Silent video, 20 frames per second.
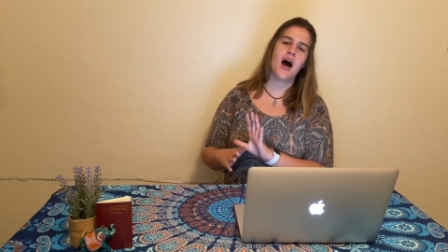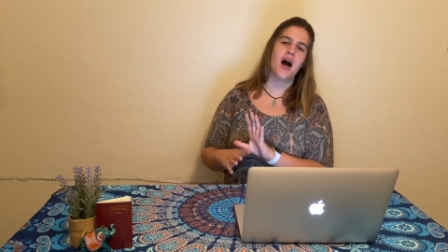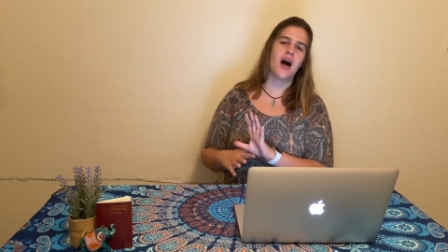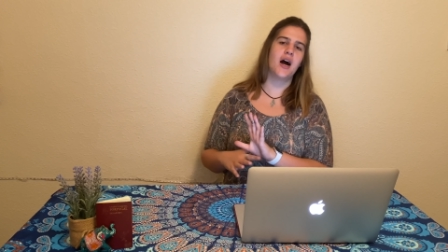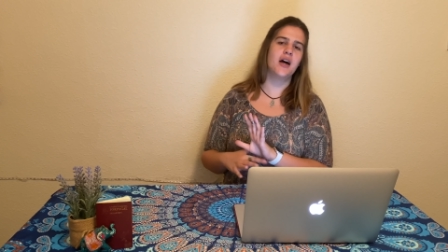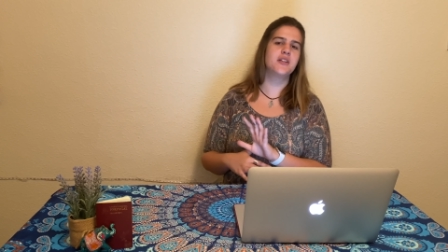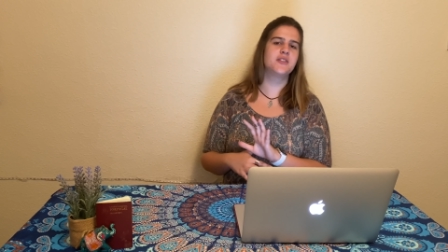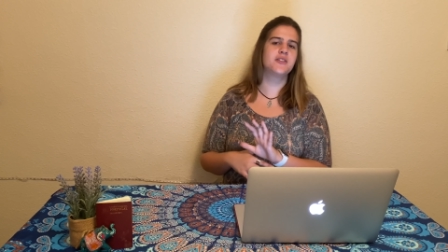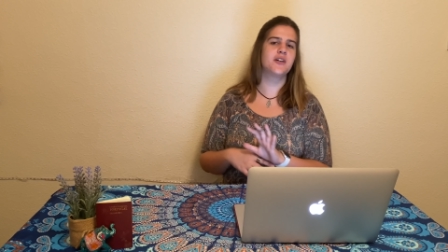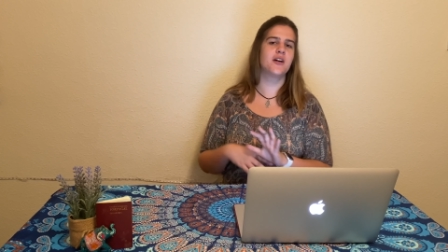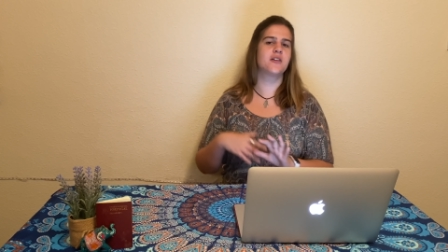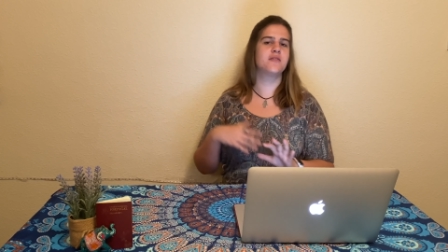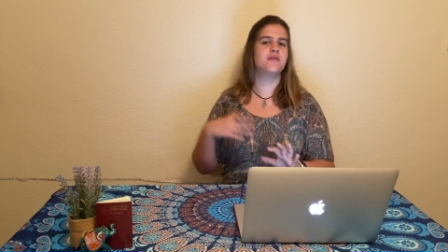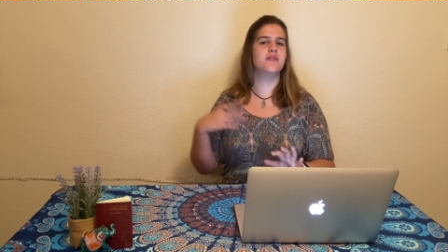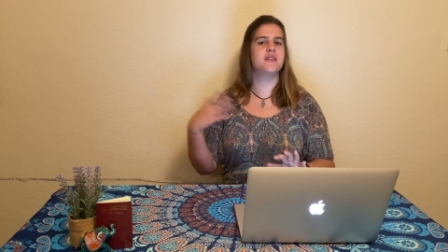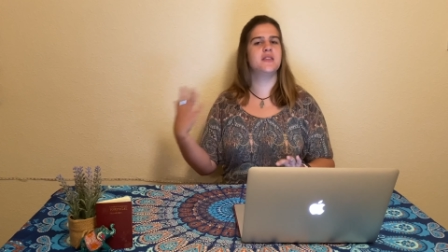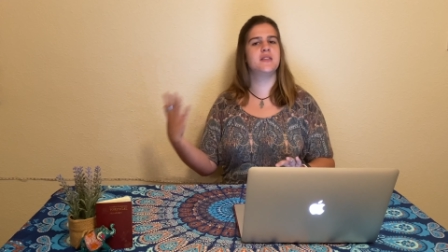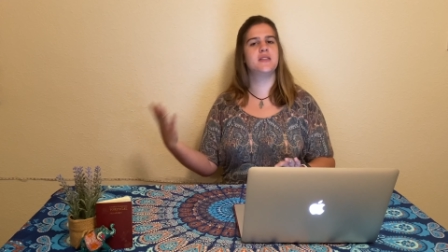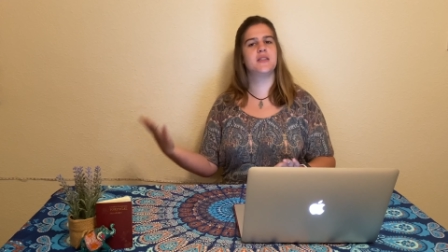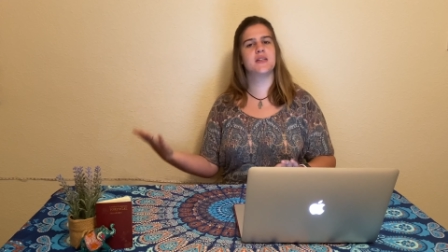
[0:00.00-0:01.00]
I start
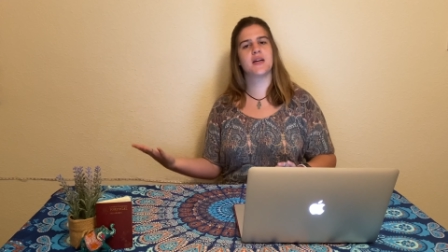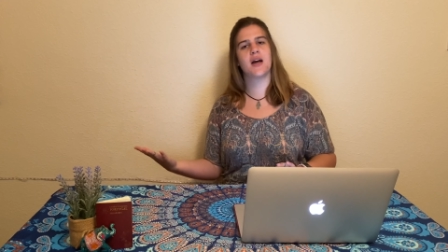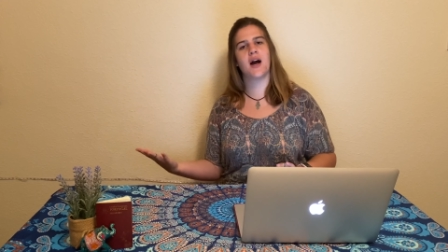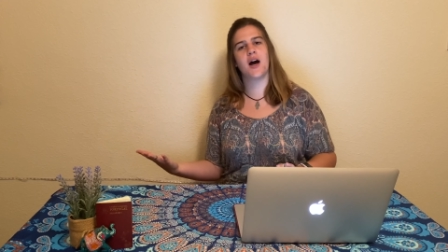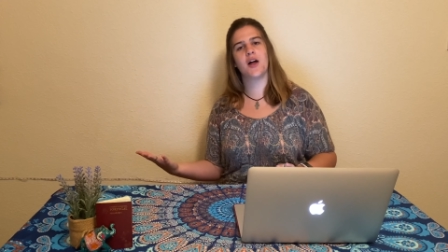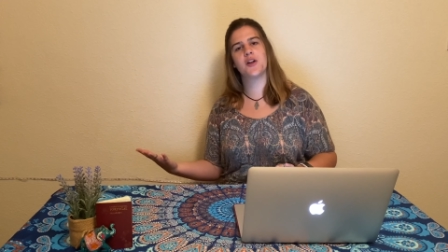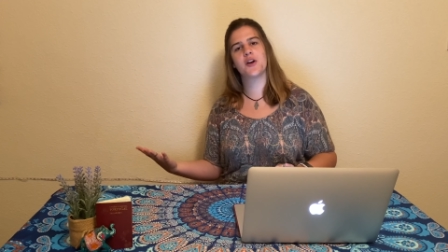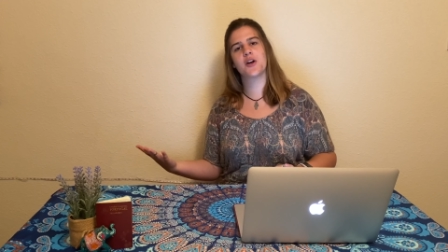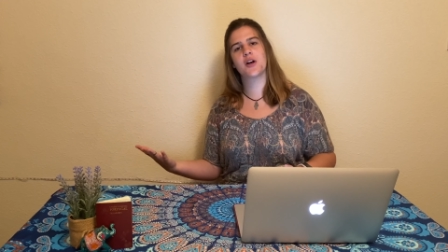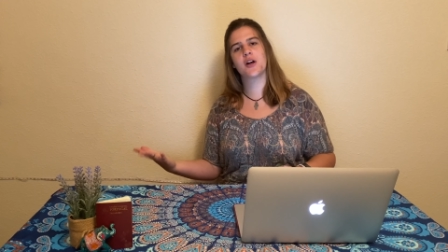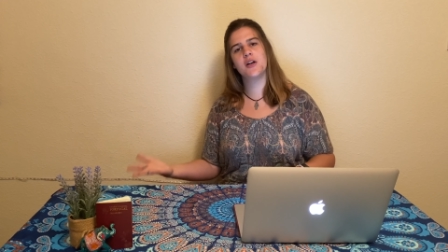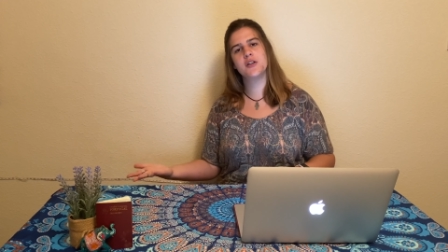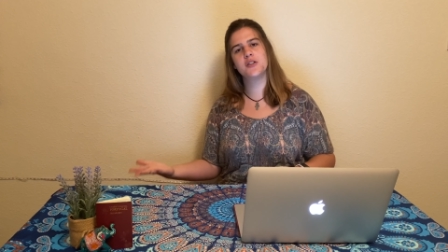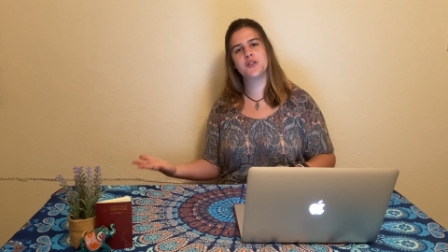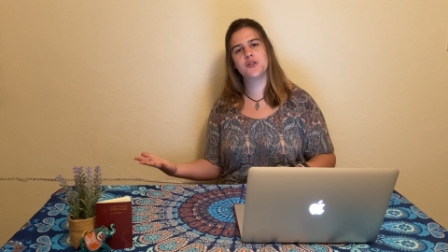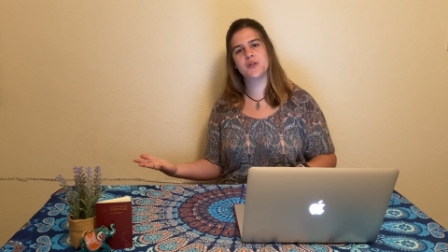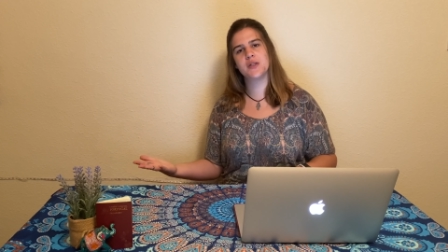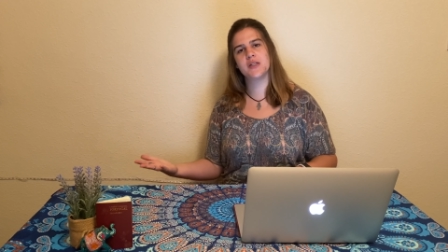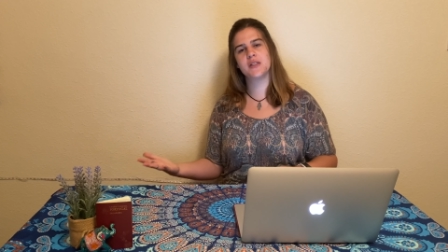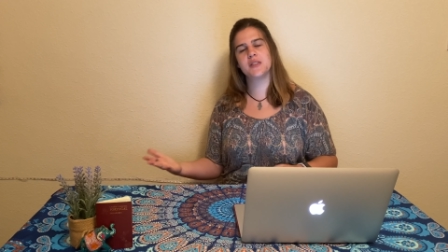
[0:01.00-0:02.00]
visiting other
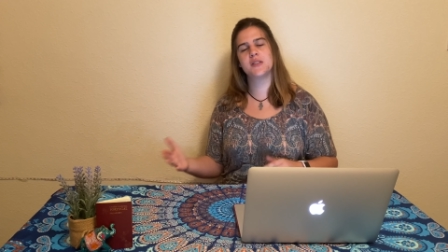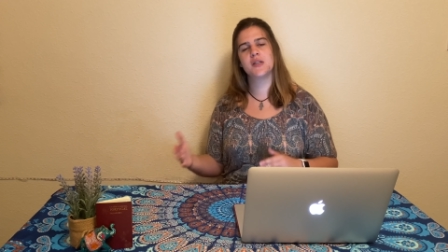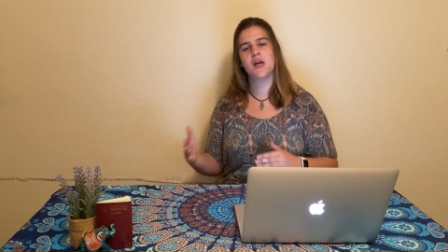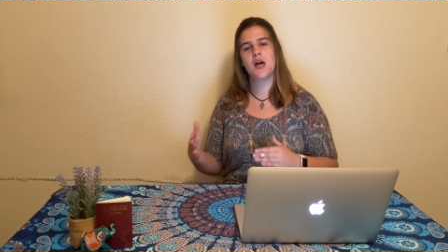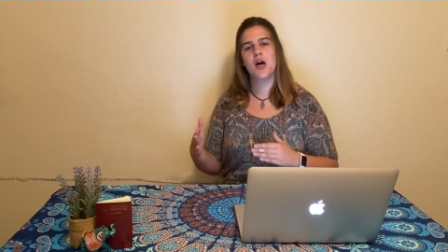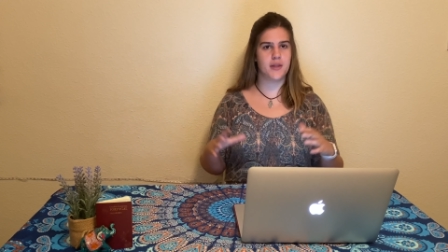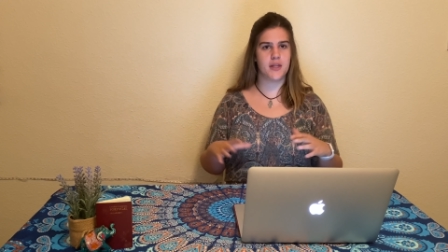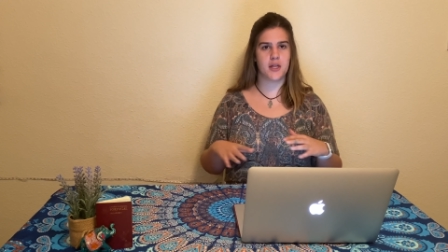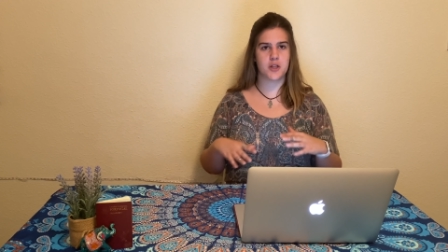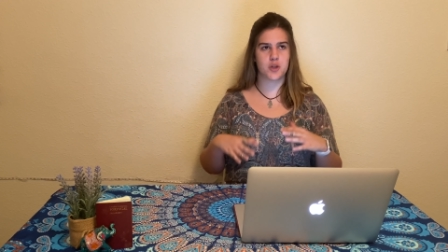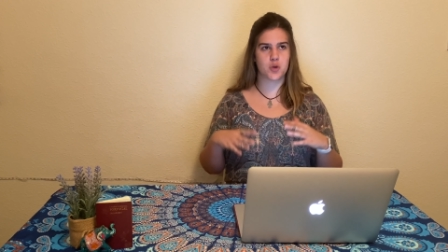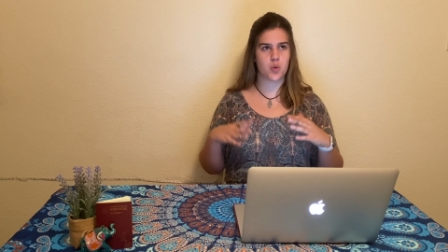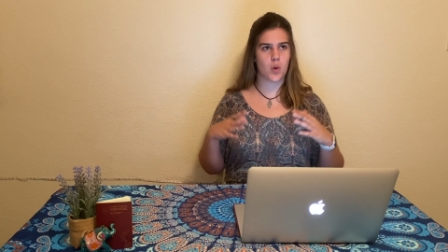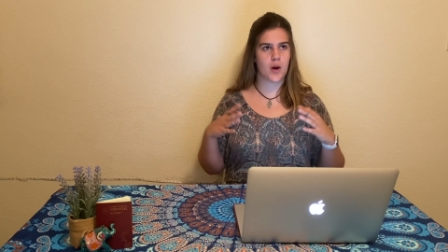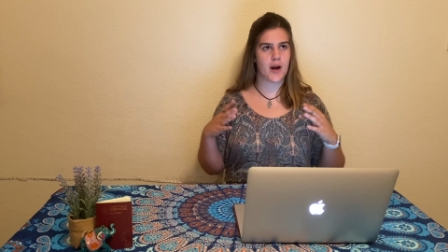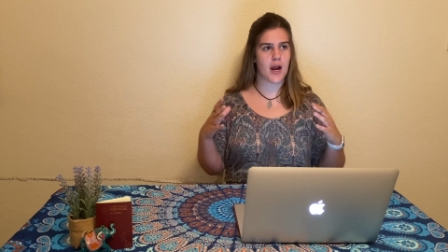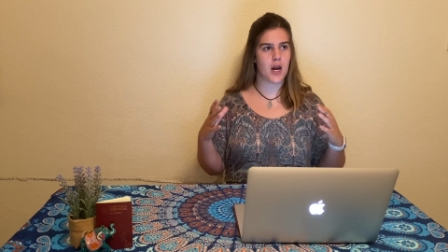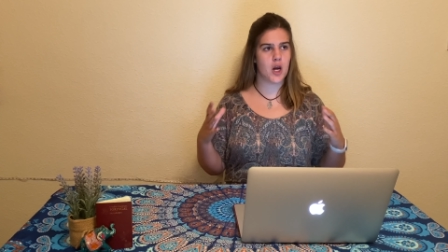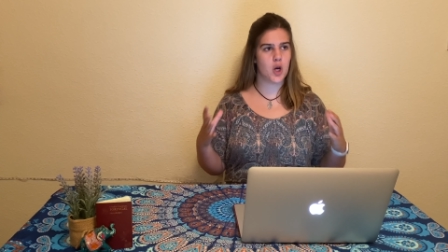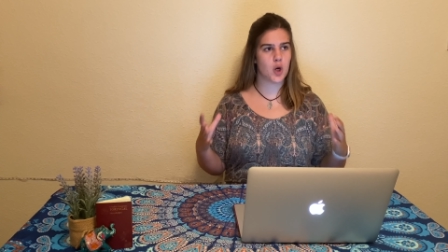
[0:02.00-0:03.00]
countries and that's when
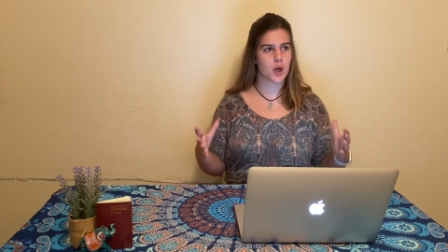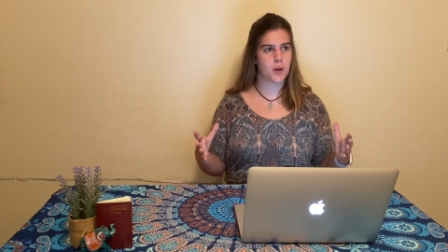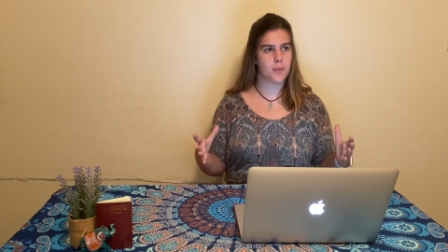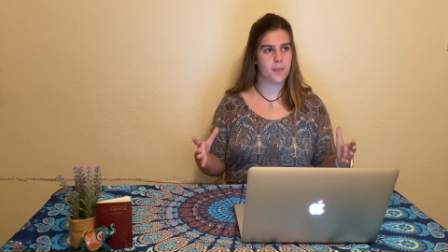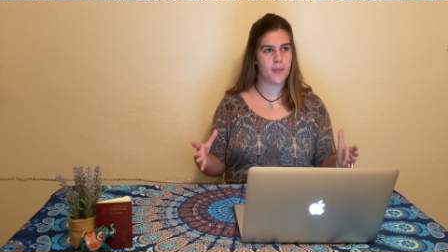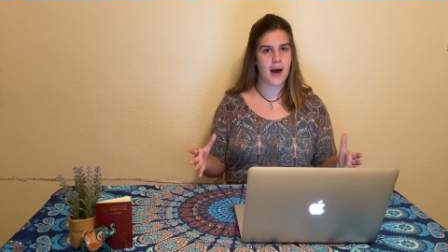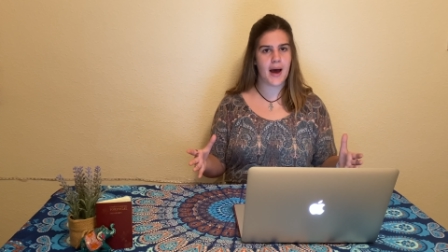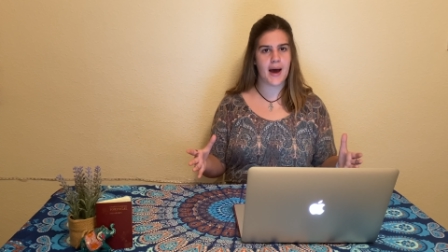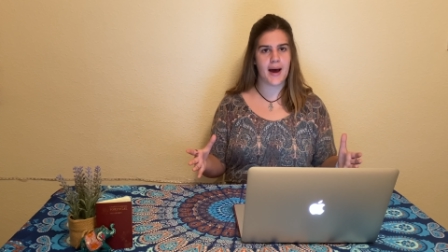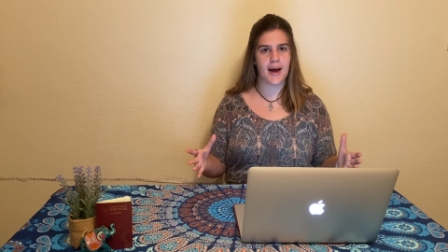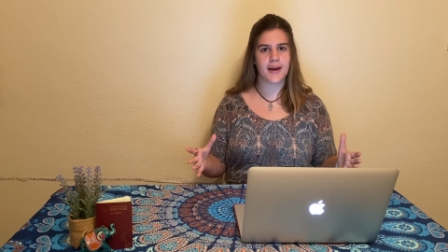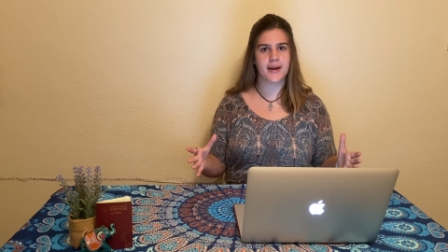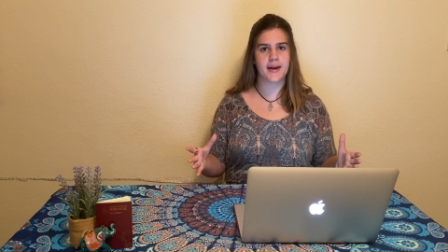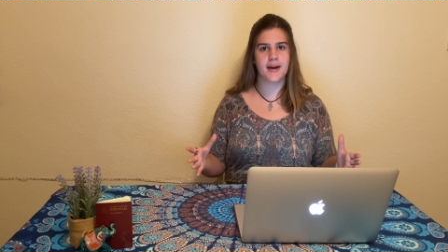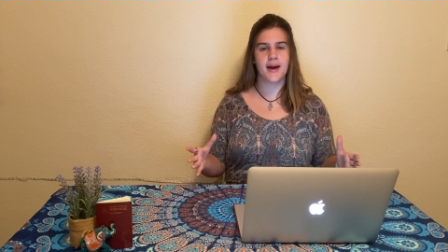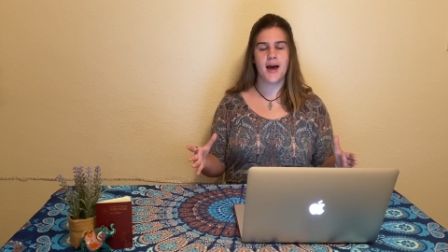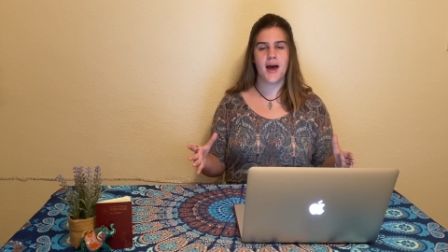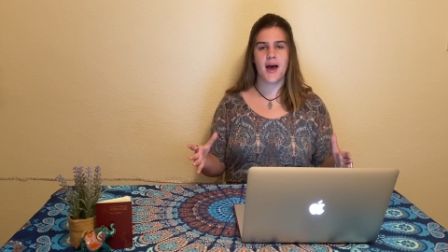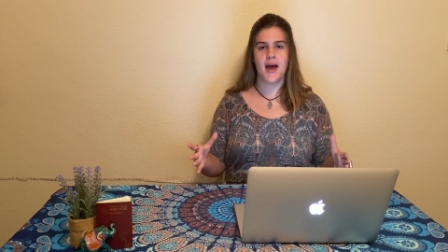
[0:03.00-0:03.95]
I look back